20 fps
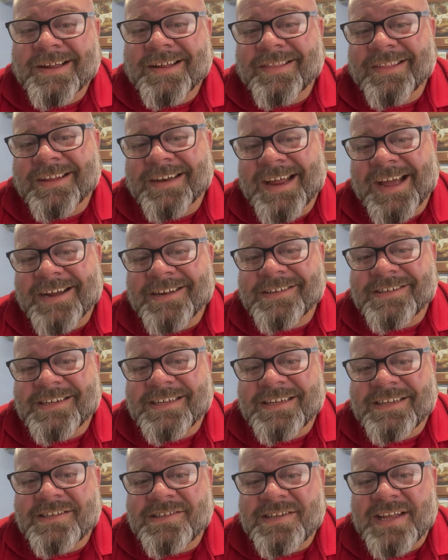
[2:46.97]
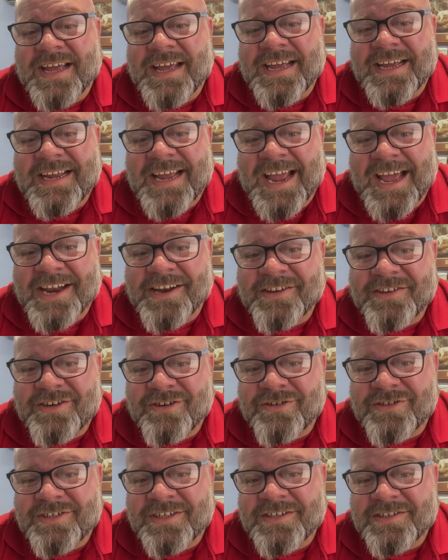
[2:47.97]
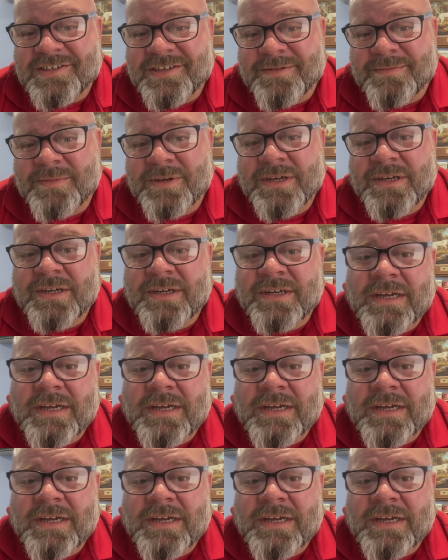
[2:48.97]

The next is a canister system.